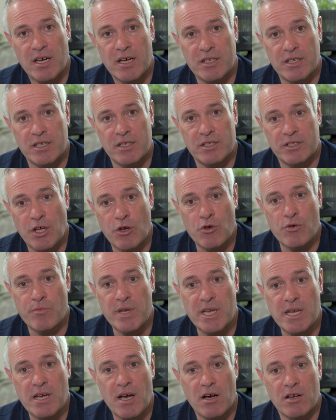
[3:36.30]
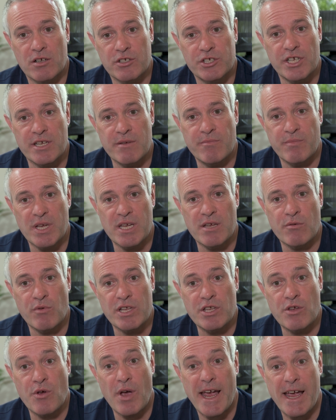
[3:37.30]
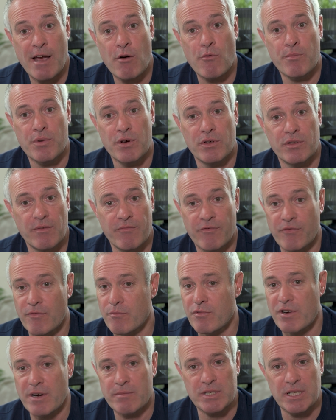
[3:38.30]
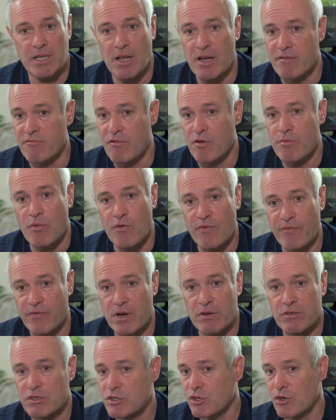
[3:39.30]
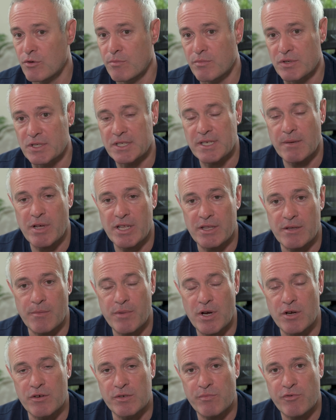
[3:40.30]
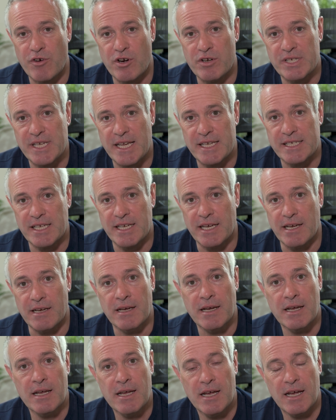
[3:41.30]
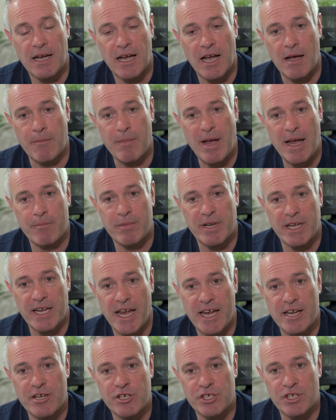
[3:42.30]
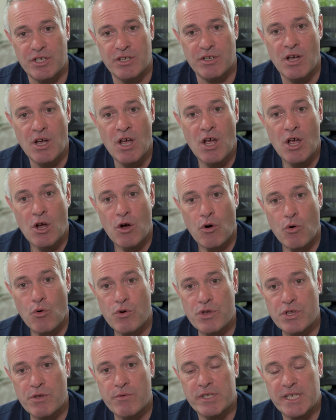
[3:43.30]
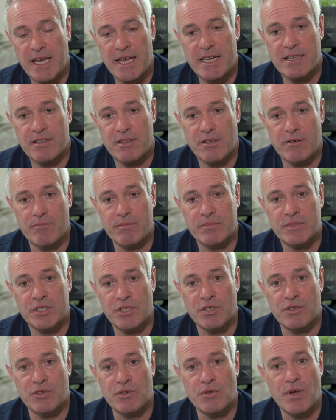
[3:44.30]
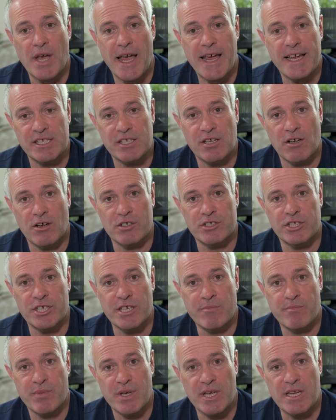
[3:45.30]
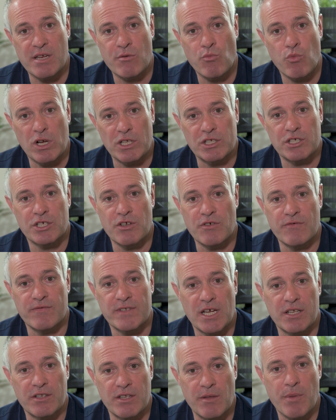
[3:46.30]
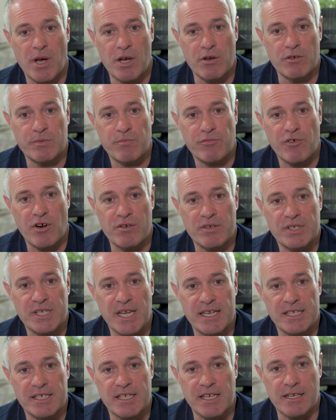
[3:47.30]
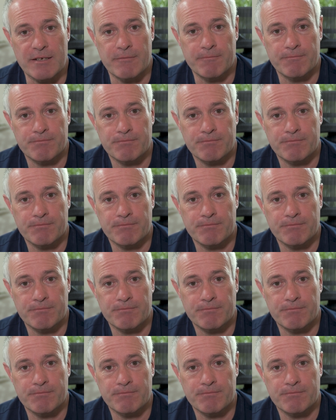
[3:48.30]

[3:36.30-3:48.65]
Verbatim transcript: at Adobe RGB when you output them from perhaps Lightroom or Photoshop or some other post-processing um, application, or you take them to sRGB once you've done the post-processing.